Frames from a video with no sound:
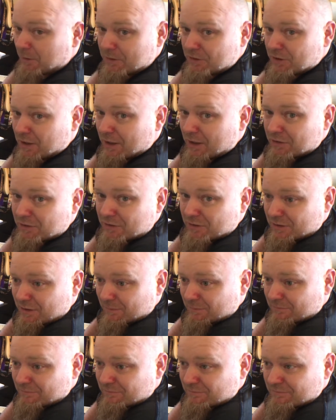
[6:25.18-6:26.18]
hold the charge because
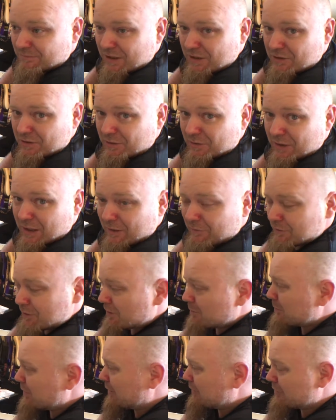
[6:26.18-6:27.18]
I tend to look after
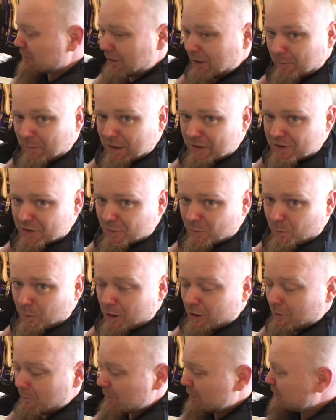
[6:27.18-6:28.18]
them. I don't let them get too
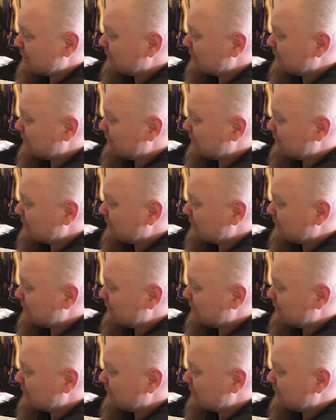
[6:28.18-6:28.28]
warm.